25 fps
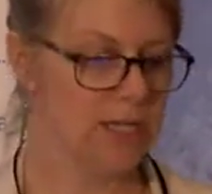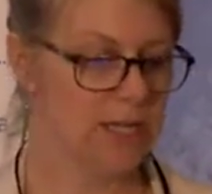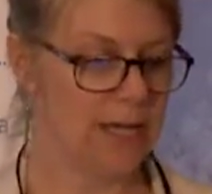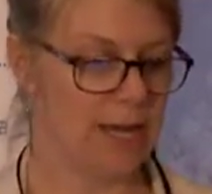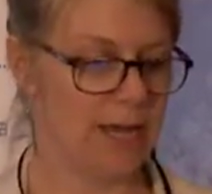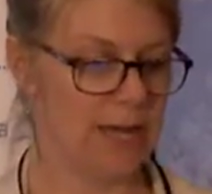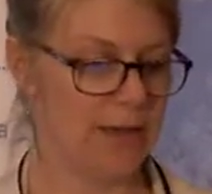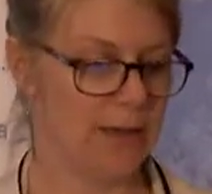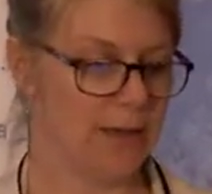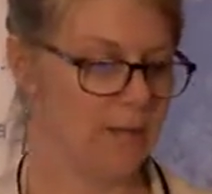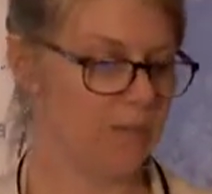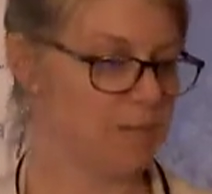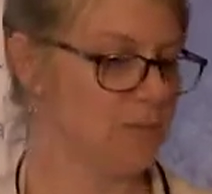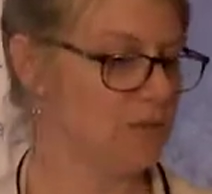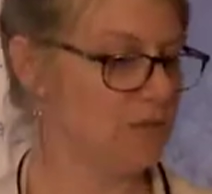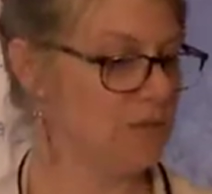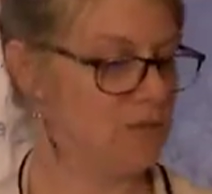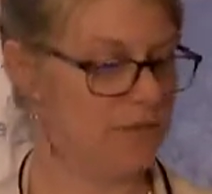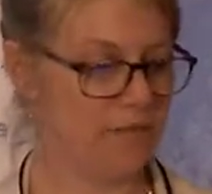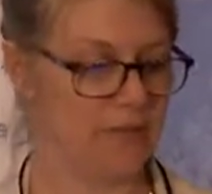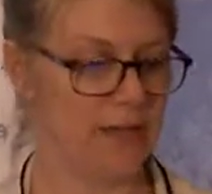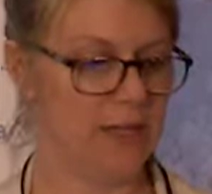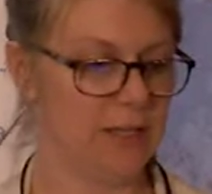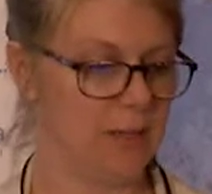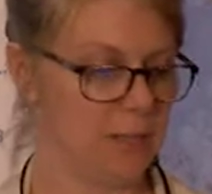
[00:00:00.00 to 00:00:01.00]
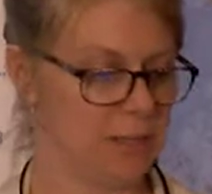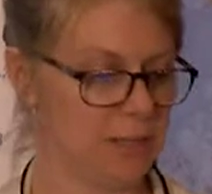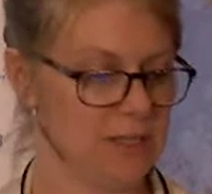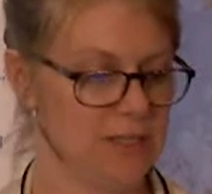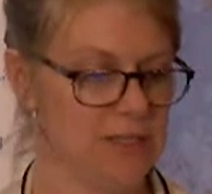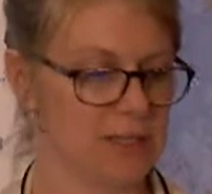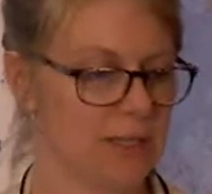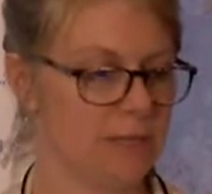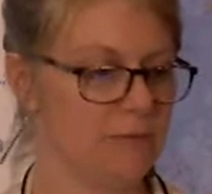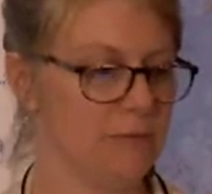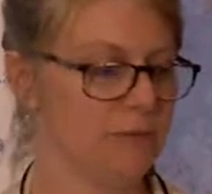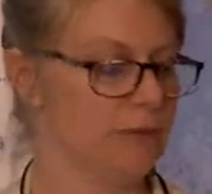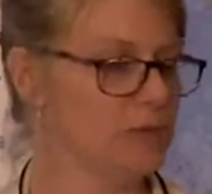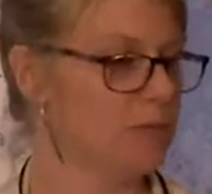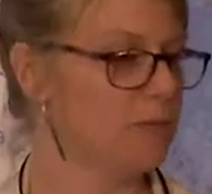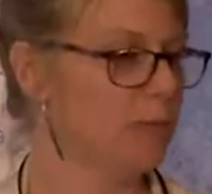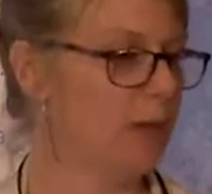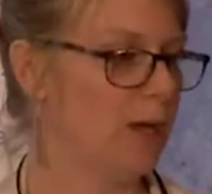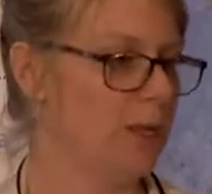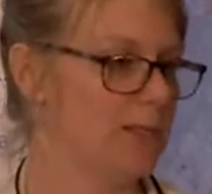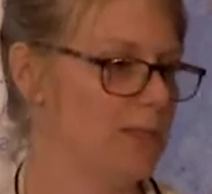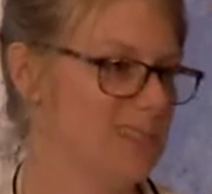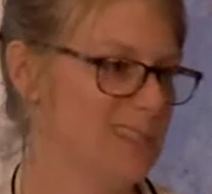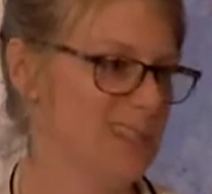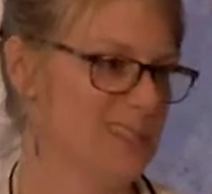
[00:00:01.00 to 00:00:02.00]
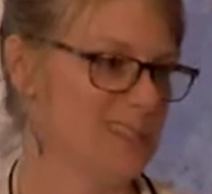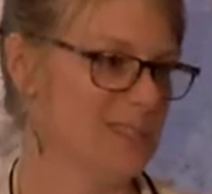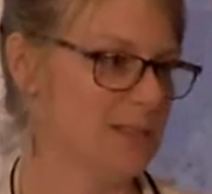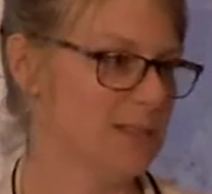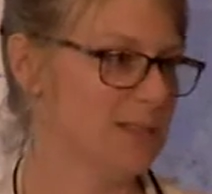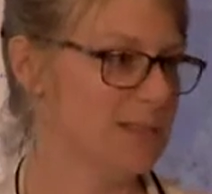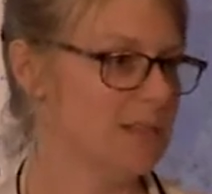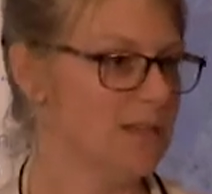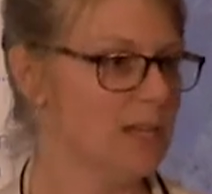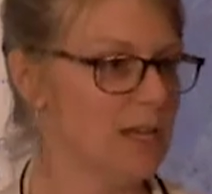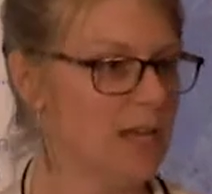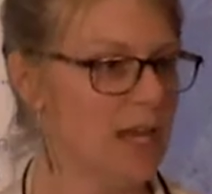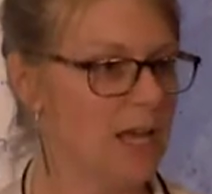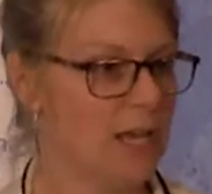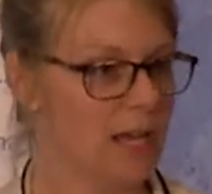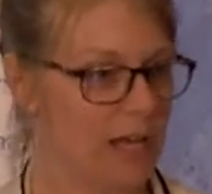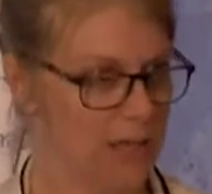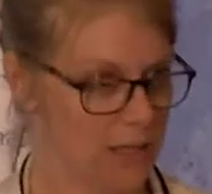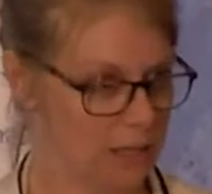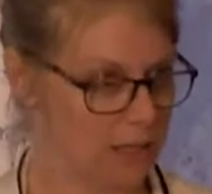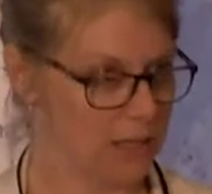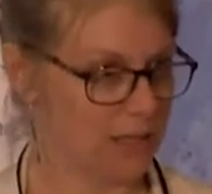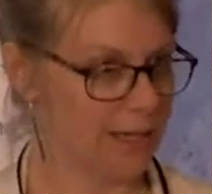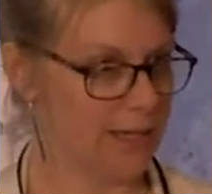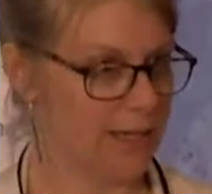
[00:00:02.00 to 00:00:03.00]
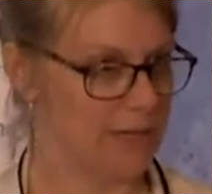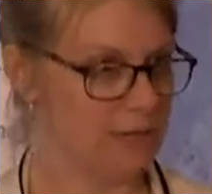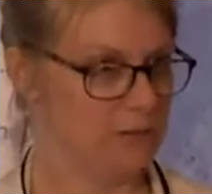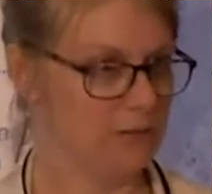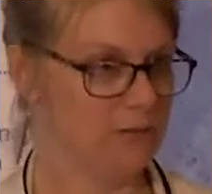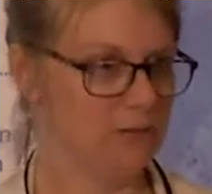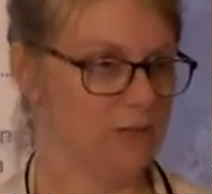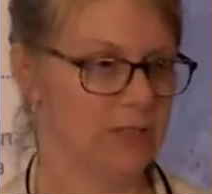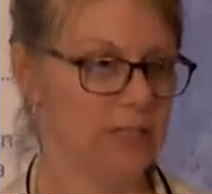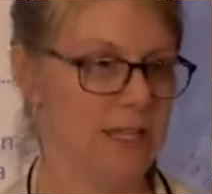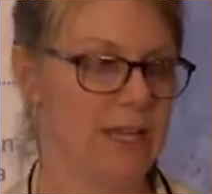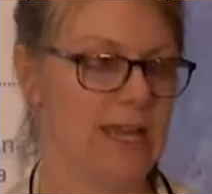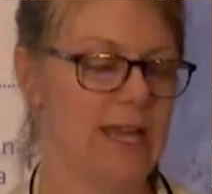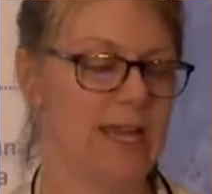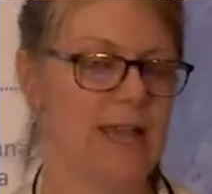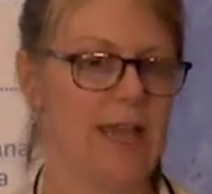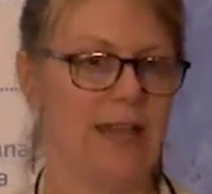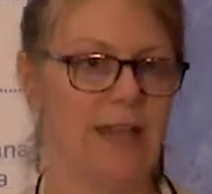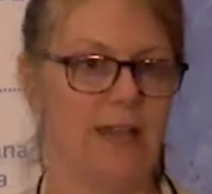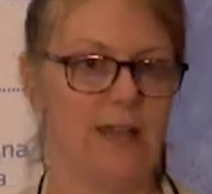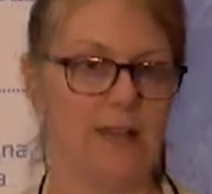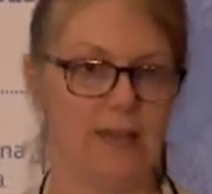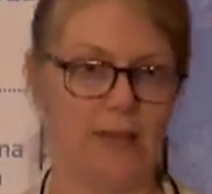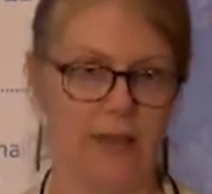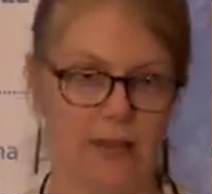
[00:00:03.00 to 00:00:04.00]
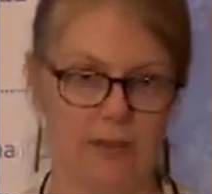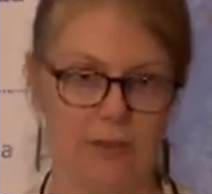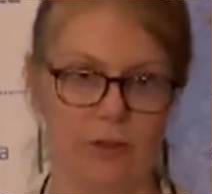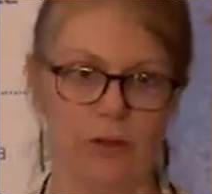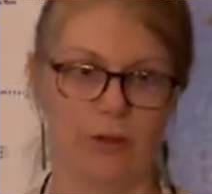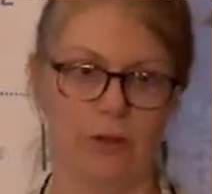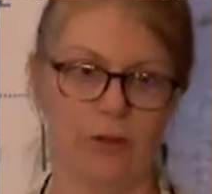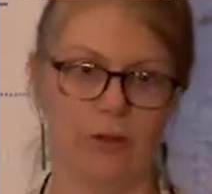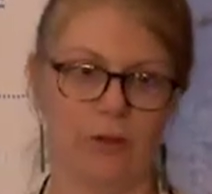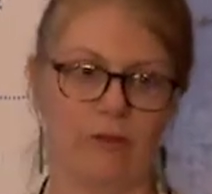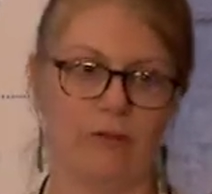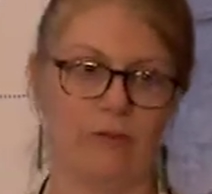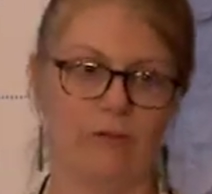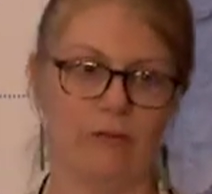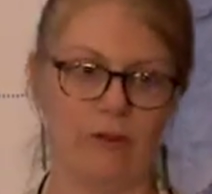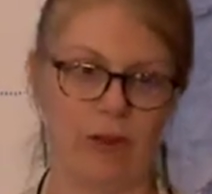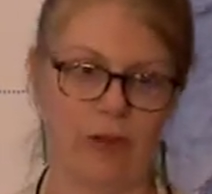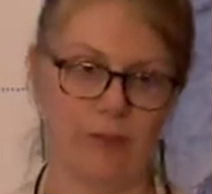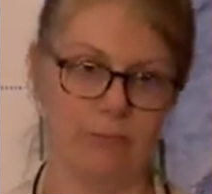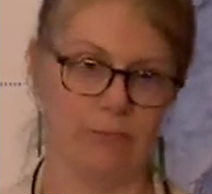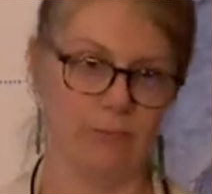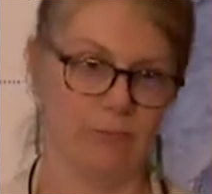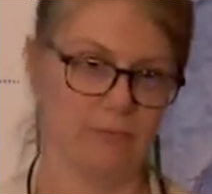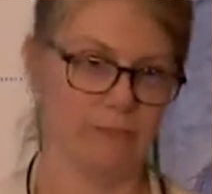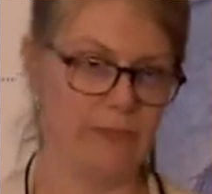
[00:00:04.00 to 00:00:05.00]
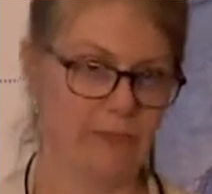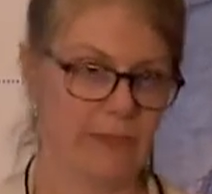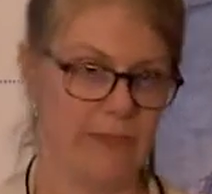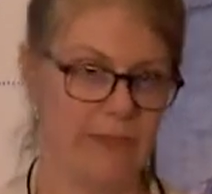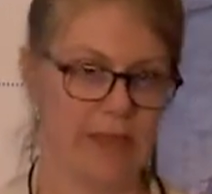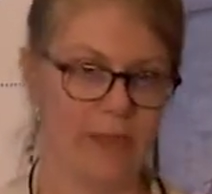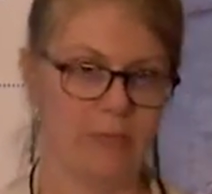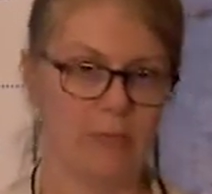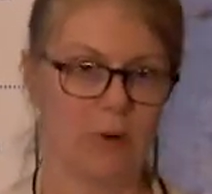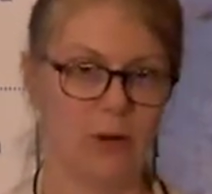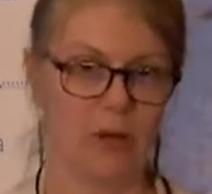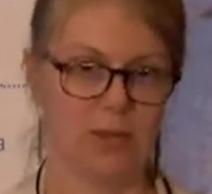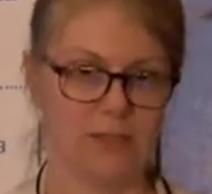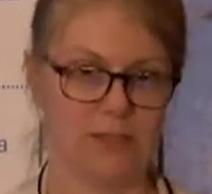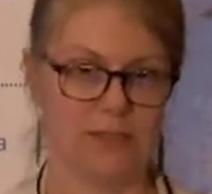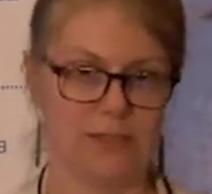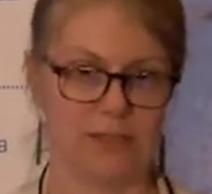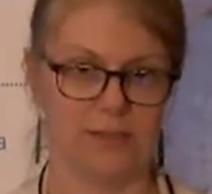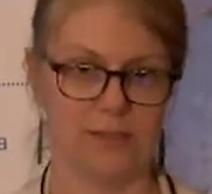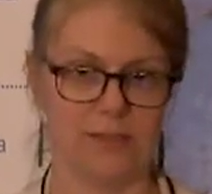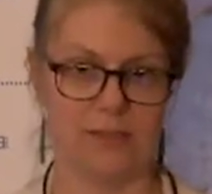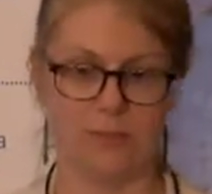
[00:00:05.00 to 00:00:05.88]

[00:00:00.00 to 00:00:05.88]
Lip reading: develop a set of responses collectively, and learn from that process